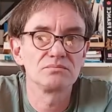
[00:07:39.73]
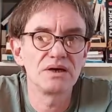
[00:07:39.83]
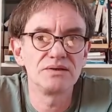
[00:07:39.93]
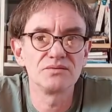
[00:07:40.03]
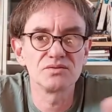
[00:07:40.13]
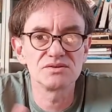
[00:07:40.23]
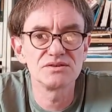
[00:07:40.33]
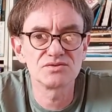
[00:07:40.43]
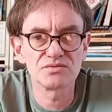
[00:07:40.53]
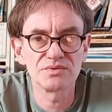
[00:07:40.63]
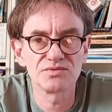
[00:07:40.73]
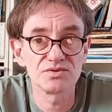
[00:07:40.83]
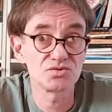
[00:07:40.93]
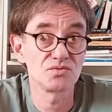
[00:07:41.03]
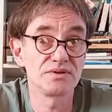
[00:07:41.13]
any of those instruments?
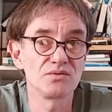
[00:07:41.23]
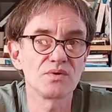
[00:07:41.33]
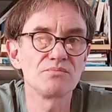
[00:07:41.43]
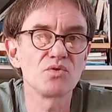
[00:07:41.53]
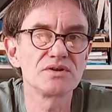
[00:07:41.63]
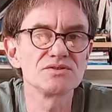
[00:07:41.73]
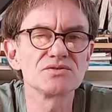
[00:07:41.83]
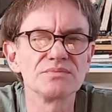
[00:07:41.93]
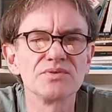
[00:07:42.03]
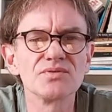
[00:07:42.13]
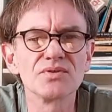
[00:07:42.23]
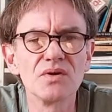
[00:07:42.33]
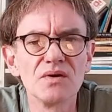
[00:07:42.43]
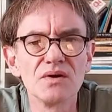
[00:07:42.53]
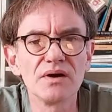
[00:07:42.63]
Surely there were more instruments
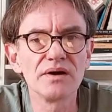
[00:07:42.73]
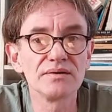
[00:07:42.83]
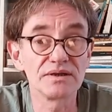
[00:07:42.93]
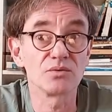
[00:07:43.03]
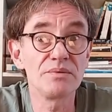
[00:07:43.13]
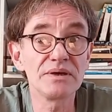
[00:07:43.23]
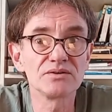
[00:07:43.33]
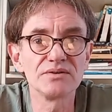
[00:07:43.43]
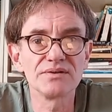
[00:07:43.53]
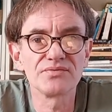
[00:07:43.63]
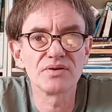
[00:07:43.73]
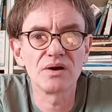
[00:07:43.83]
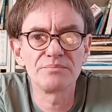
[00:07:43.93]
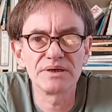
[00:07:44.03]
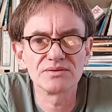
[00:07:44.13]
that women could have
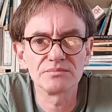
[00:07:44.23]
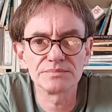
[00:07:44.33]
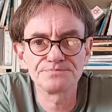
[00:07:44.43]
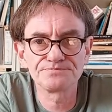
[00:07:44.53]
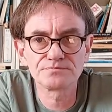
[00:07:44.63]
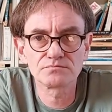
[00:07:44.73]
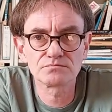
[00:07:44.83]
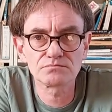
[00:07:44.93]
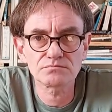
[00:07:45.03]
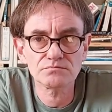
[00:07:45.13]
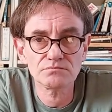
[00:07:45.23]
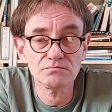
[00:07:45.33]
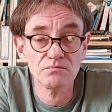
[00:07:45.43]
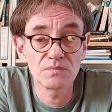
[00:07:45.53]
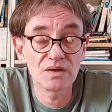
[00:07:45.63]
picked up.
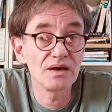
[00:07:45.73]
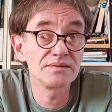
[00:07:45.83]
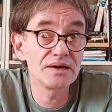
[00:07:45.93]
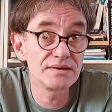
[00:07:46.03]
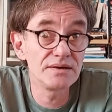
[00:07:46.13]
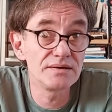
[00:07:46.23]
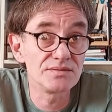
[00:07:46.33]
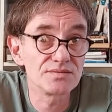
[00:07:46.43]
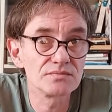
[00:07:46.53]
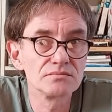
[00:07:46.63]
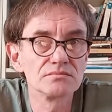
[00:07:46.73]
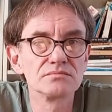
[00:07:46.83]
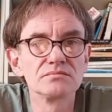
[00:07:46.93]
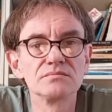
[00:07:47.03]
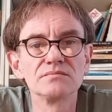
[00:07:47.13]
And that is
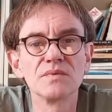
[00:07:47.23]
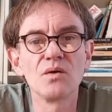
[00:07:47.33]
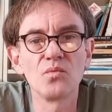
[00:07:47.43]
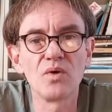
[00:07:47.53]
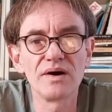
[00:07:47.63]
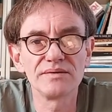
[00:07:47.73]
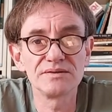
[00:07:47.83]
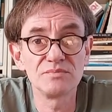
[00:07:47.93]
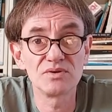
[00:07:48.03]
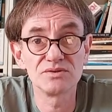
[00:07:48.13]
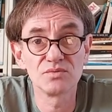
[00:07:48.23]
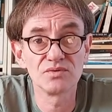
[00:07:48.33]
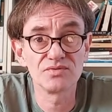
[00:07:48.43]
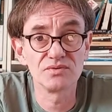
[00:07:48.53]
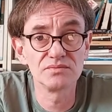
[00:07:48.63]
why this book is
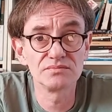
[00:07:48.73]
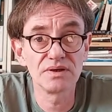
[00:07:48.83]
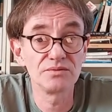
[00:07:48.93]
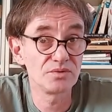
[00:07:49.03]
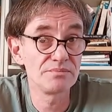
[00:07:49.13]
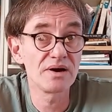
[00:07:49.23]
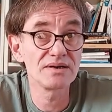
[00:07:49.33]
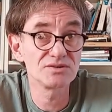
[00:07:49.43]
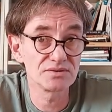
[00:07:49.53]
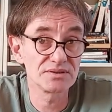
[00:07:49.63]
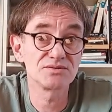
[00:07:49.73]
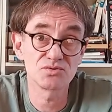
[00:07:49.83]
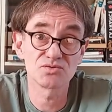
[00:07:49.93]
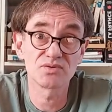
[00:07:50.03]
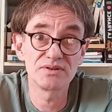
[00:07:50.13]
wonderful and reminds us that
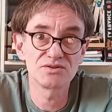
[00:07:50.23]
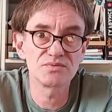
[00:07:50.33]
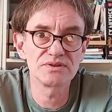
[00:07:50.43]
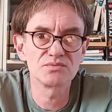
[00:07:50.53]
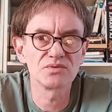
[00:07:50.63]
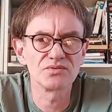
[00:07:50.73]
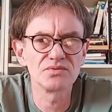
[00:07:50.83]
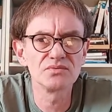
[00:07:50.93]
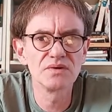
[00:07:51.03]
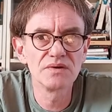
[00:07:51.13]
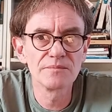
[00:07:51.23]
social history is wonderful,